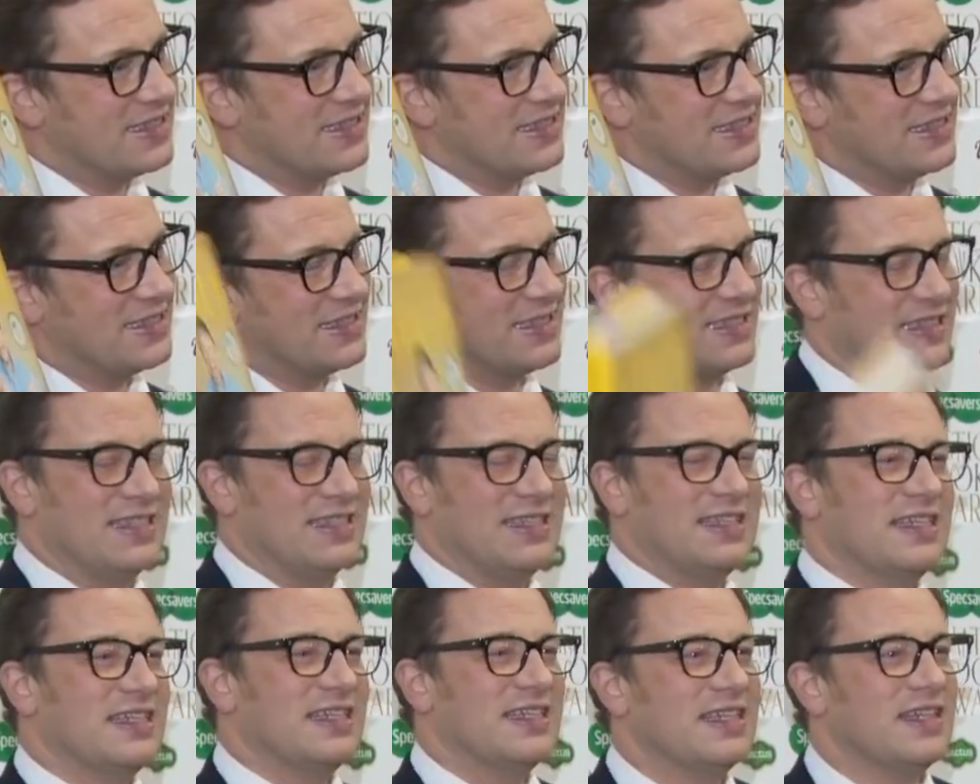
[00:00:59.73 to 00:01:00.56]
created
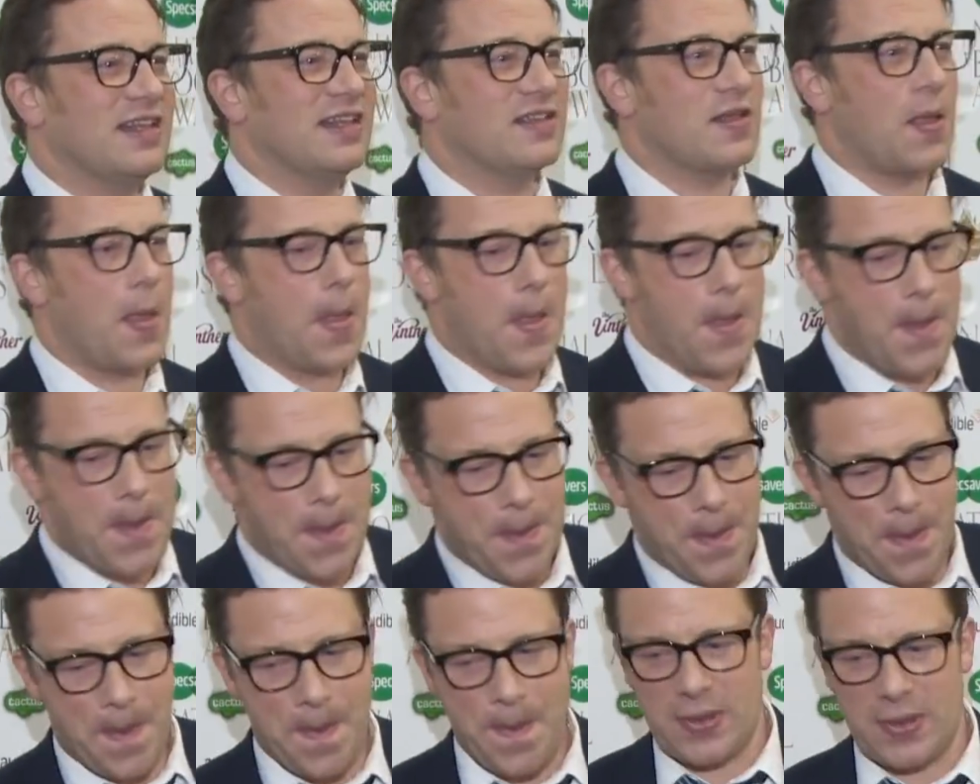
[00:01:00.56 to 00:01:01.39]
an impressive
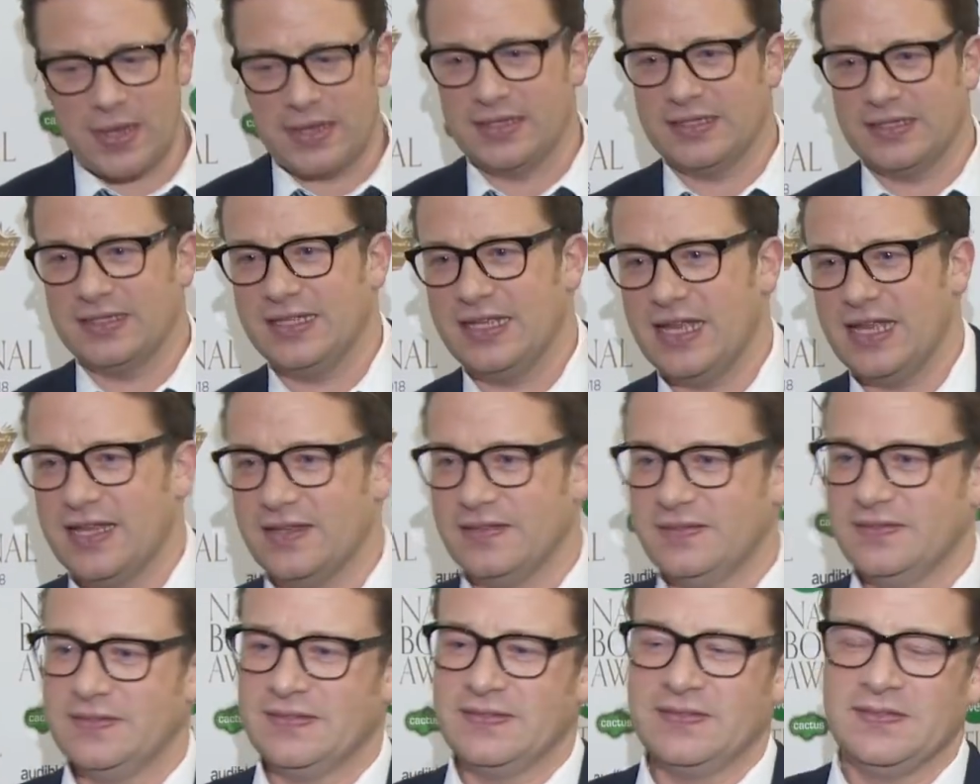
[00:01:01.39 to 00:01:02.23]
plant based menu
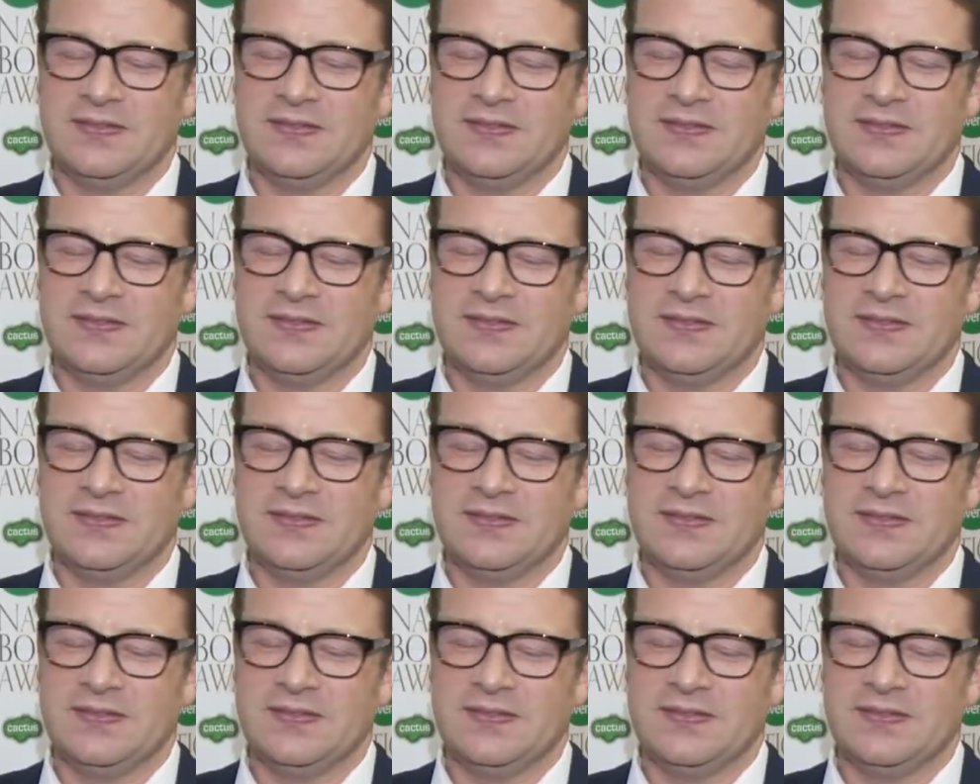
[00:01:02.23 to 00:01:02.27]
for